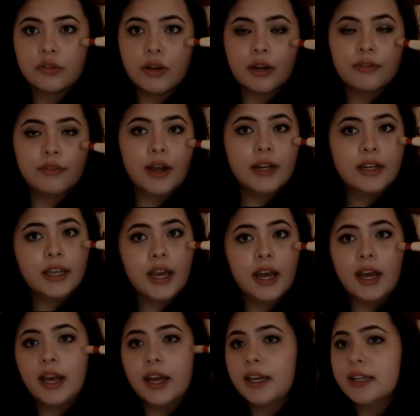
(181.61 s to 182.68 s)
great for under your
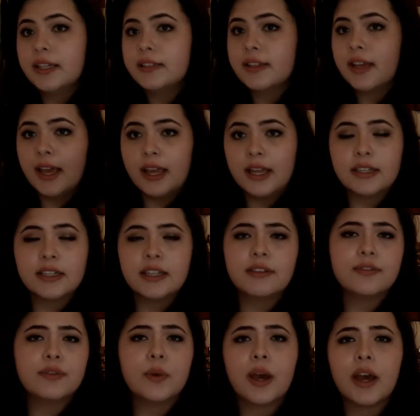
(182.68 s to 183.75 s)
eyes and
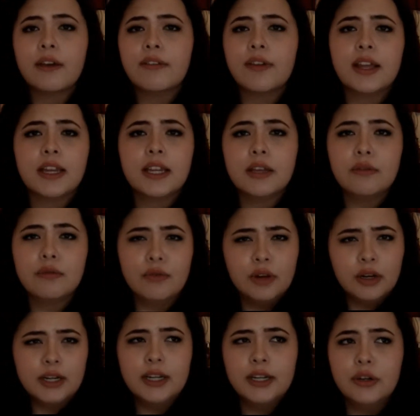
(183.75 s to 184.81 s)
if you have any
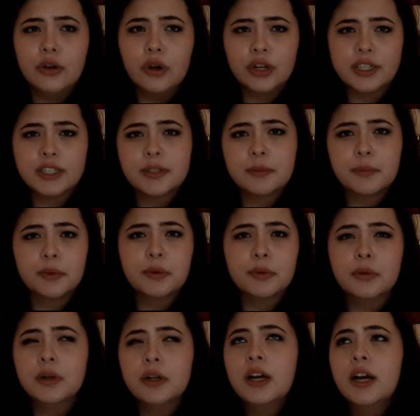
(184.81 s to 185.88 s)
really
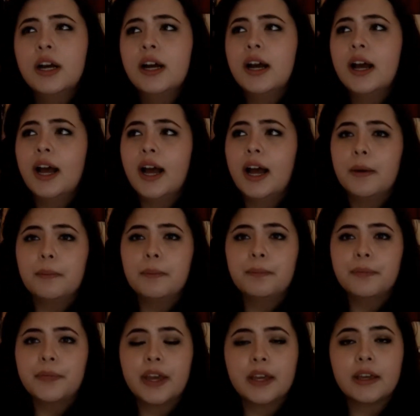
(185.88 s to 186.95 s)
noticeable
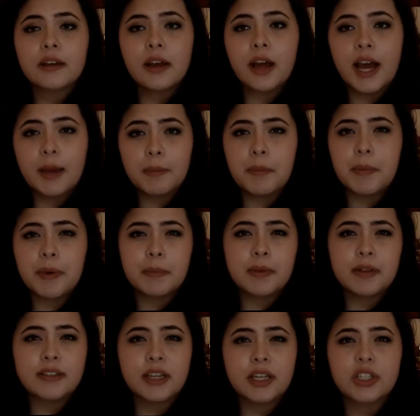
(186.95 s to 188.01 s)

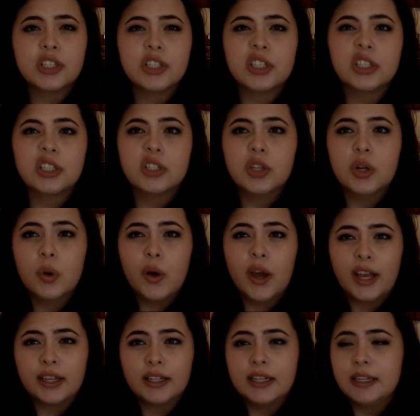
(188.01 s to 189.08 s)
hyperpigmentation or
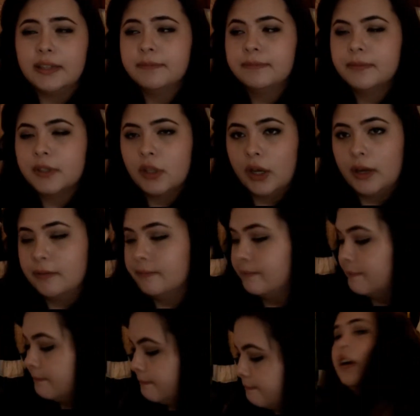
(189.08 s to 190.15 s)
acne.
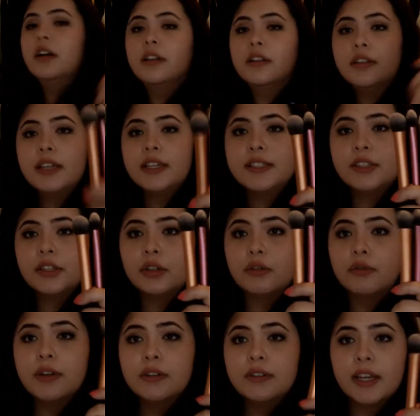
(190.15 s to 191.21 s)
These
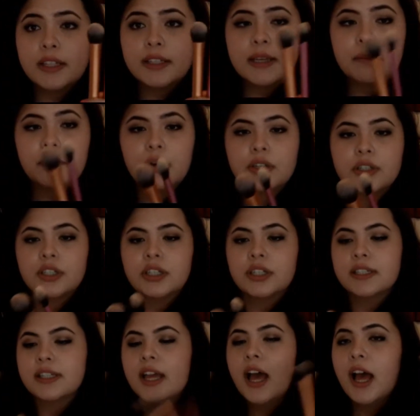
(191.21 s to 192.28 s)
two, Real Technique
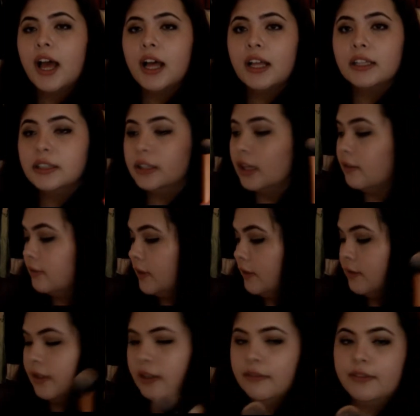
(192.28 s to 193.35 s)
brushes. Love,
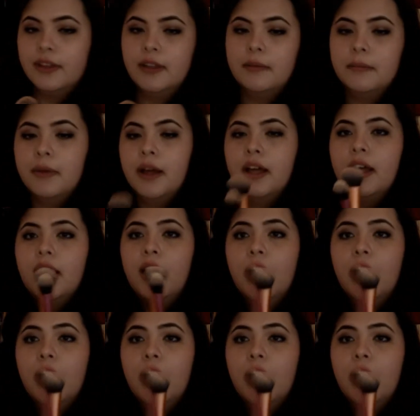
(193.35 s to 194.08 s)
love, love them. I